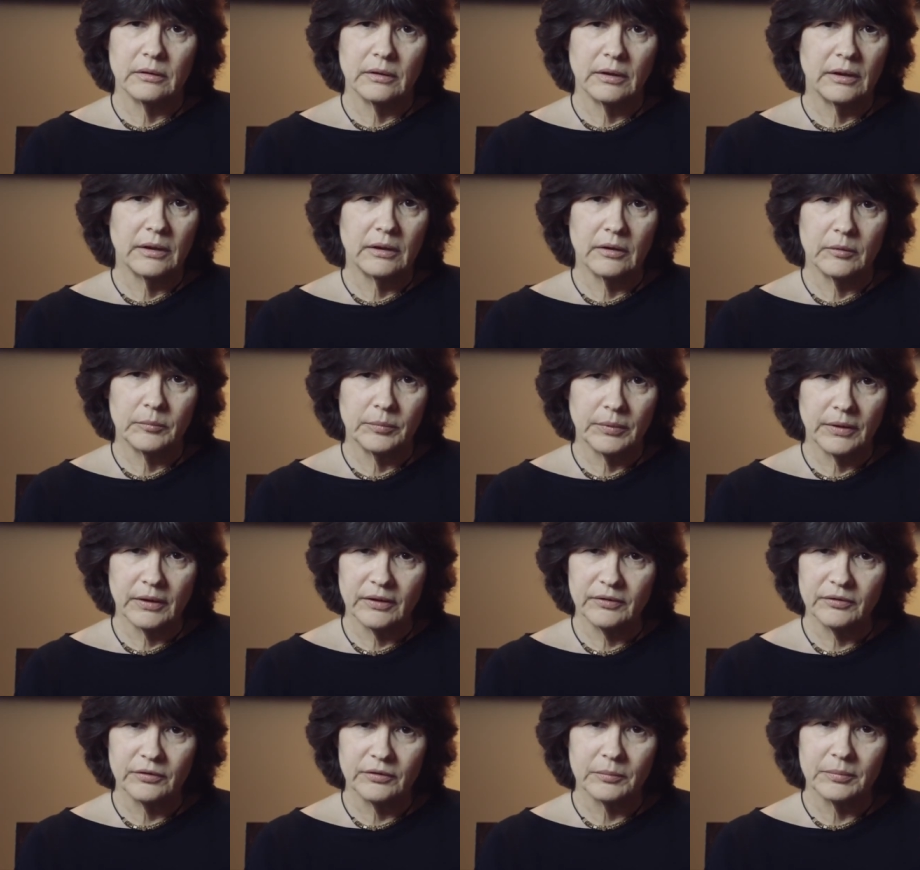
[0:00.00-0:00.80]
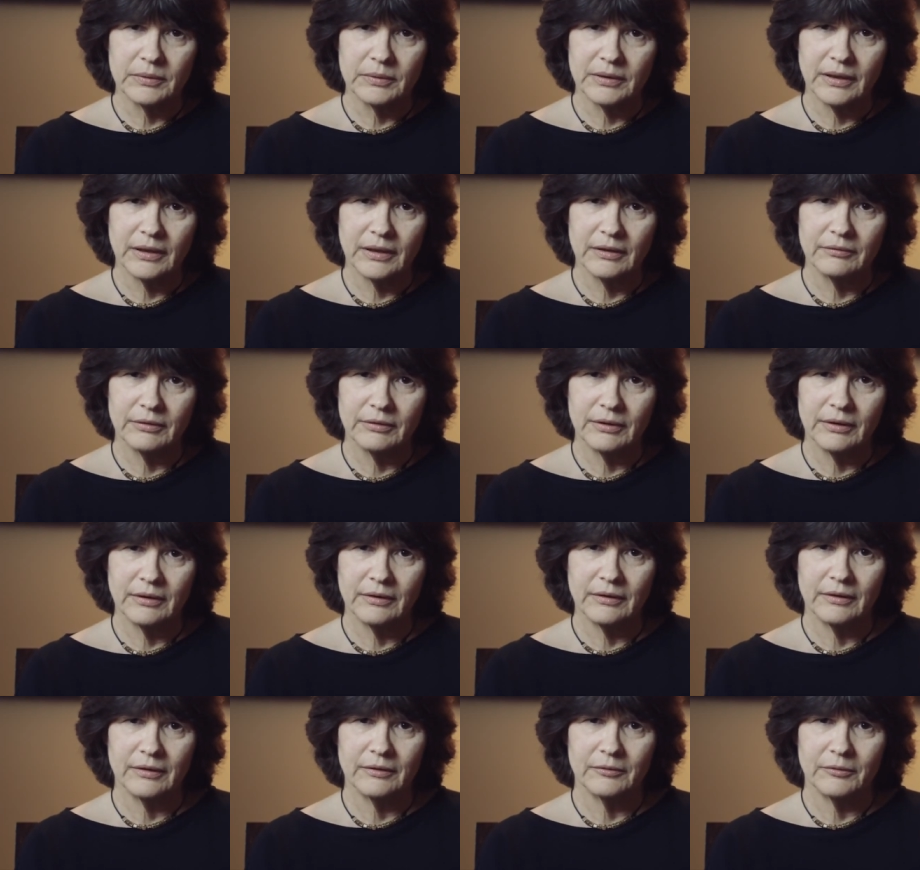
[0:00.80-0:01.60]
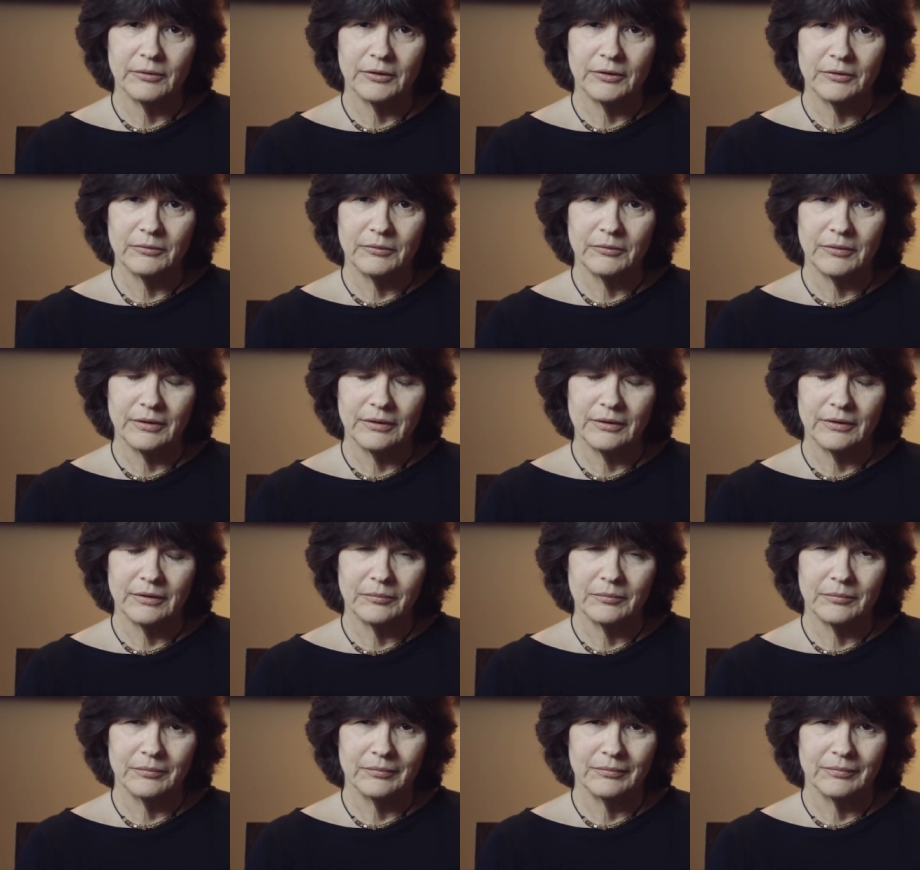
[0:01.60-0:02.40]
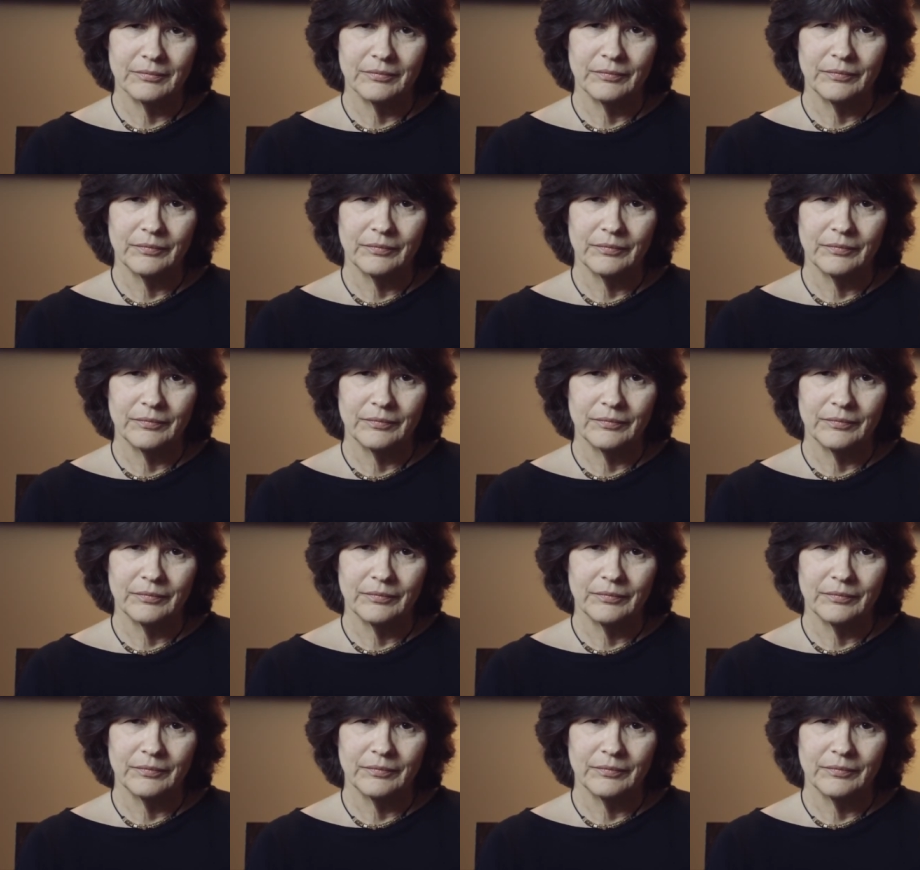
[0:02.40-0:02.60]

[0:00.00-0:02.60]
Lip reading: he could possibly have anything wrong with him.